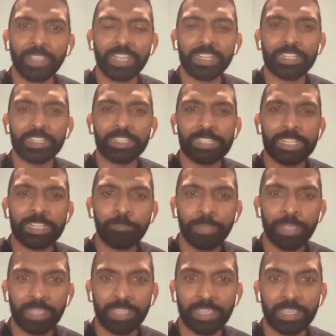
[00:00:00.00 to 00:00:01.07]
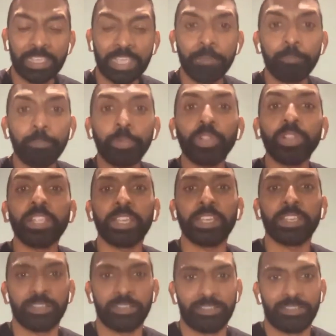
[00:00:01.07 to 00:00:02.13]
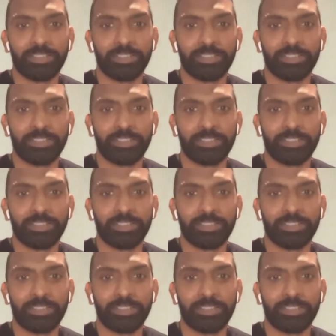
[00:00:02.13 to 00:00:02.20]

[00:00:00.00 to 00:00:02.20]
And just nitpicking and bullying